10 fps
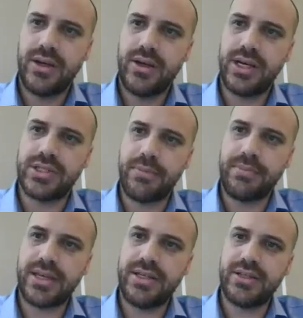All right, so
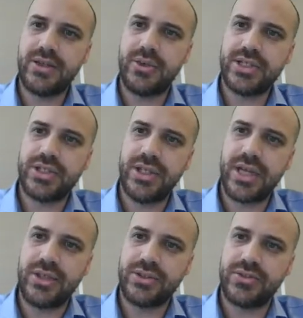back into the
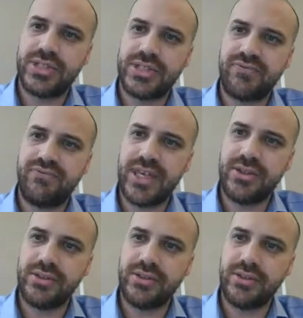question, and you'll
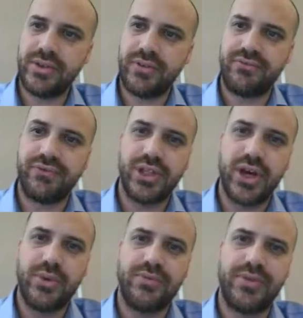feel the
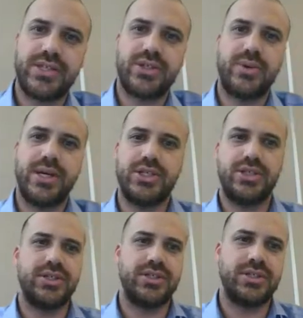flow of these
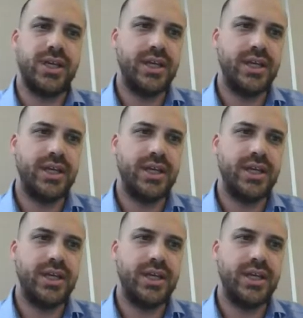questions